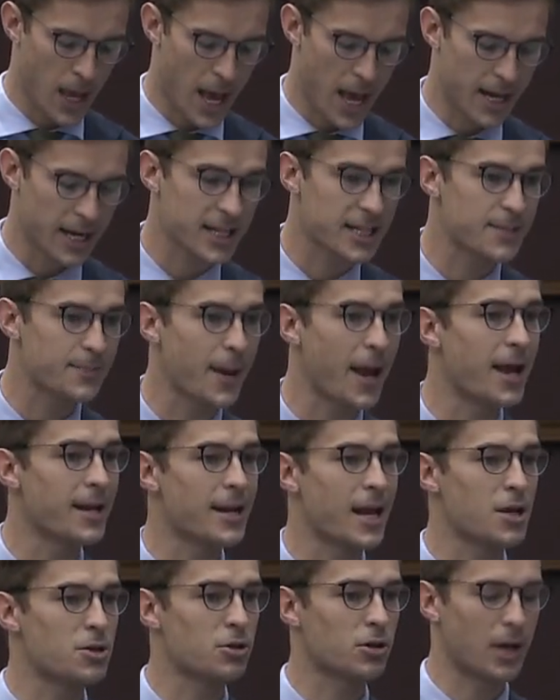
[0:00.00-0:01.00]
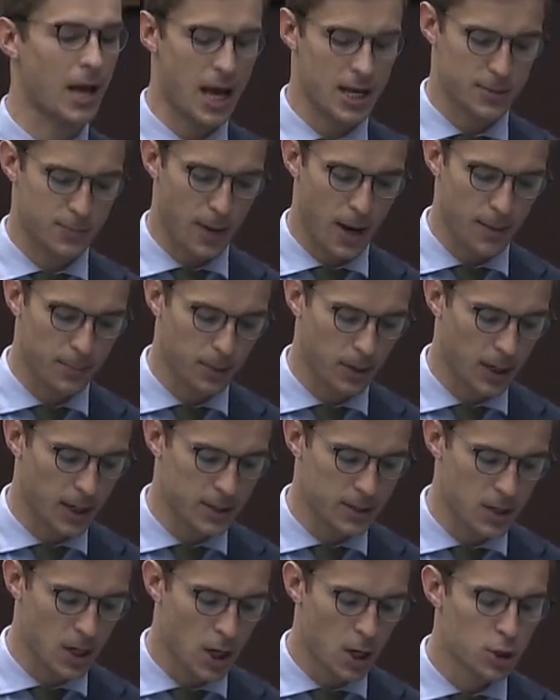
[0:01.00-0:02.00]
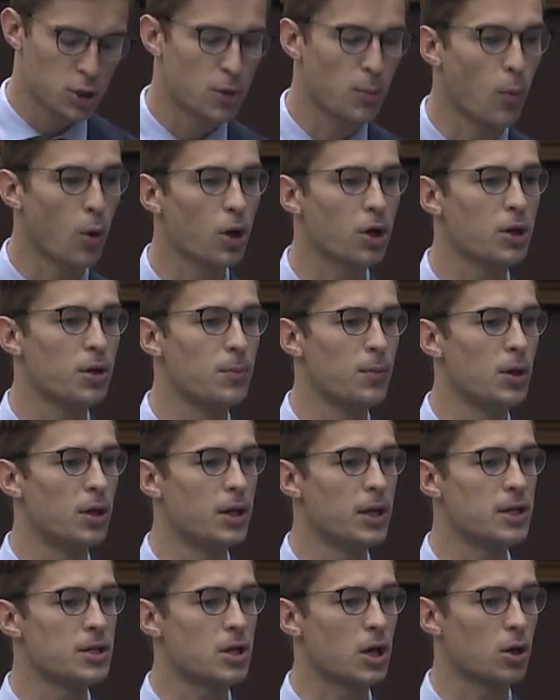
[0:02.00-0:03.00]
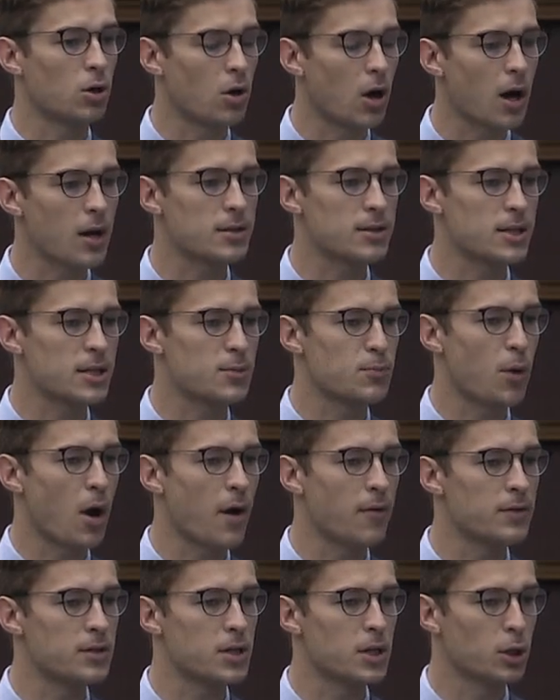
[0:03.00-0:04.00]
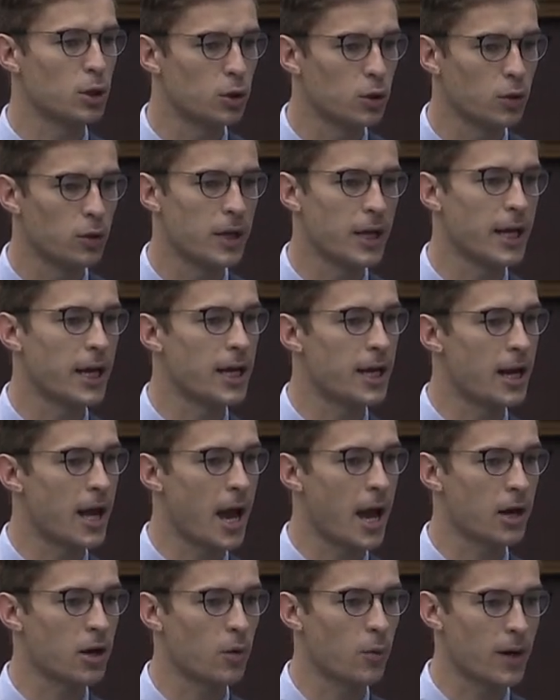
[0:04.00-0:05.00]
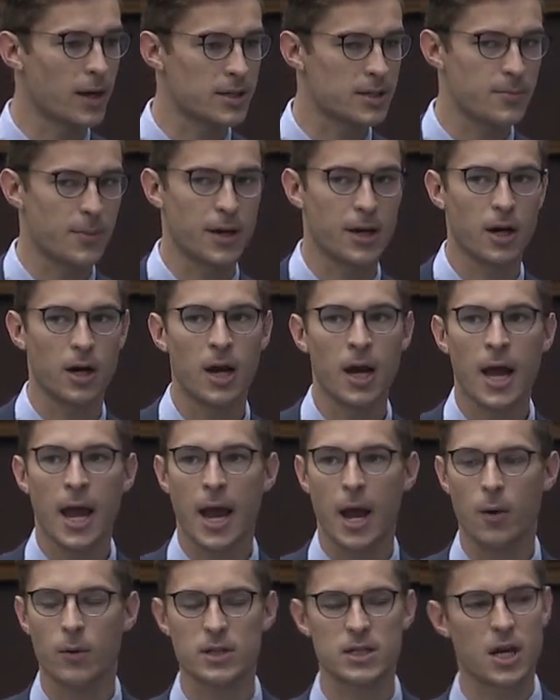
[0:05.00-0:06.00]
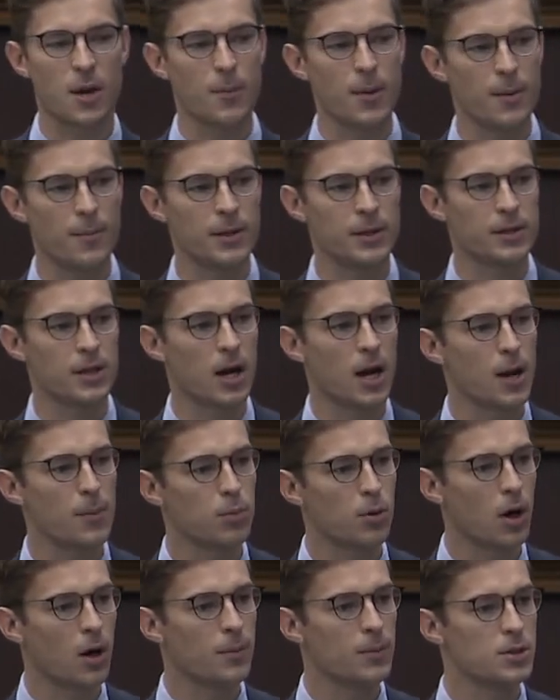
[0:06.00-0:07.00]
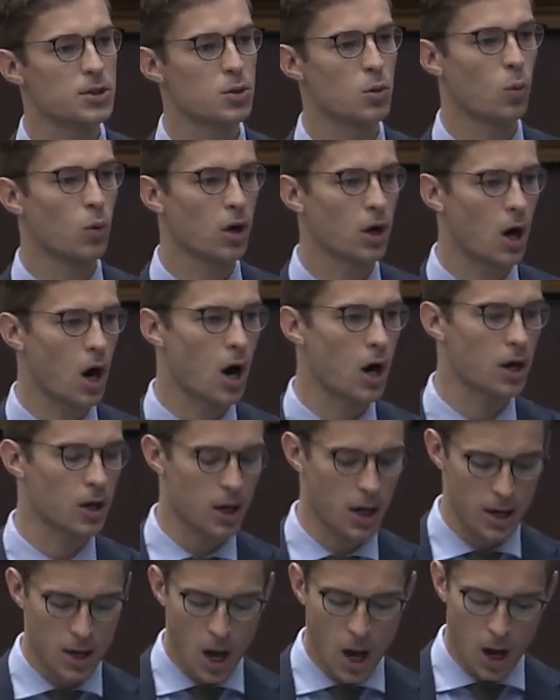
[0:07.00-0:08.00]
and expand natural gas pipelines to more communities across this province, including in Niagara West, Speaker. It was a commitment that I promised to work hard on